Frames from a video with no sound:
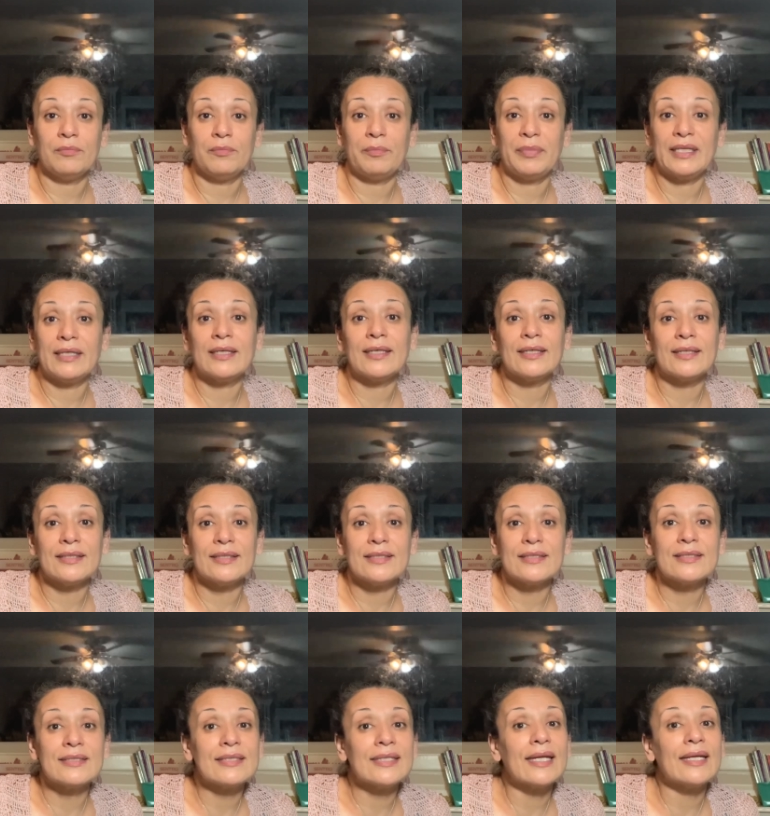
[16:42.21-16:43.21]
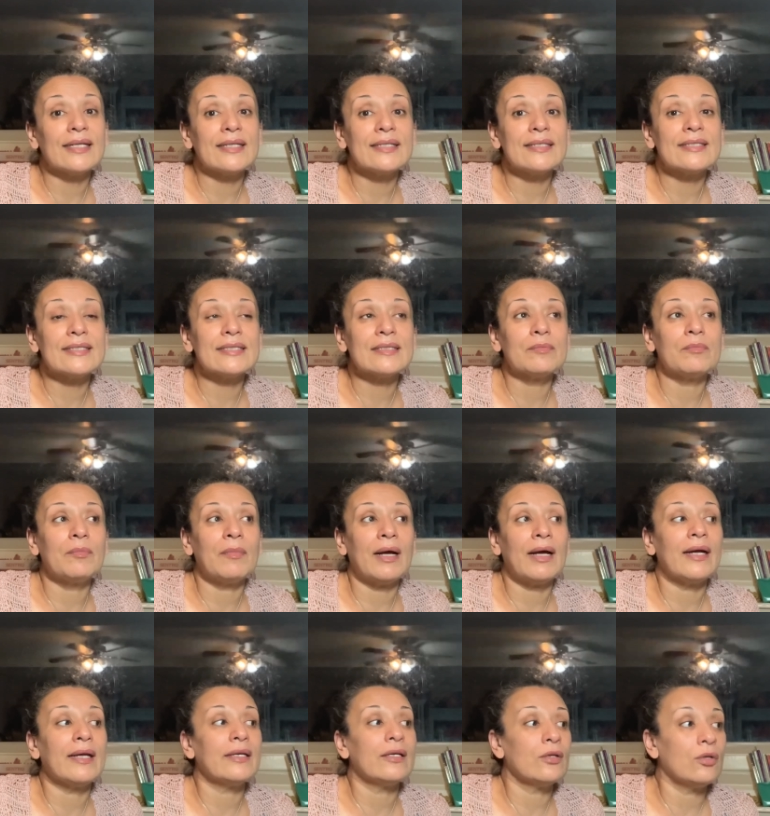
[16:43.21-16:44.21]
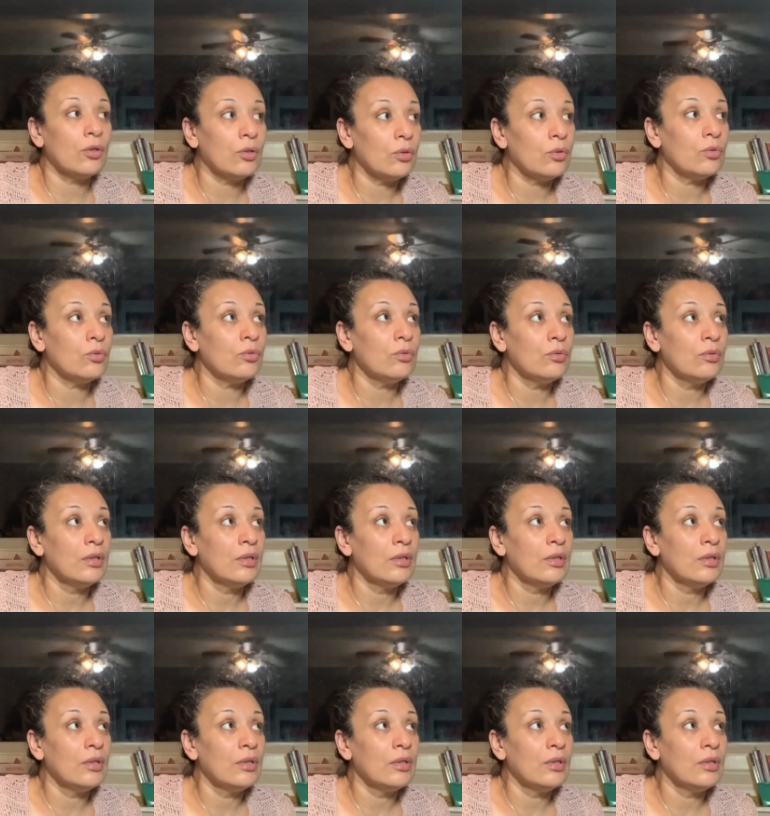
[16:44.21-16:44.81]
because that is my goal.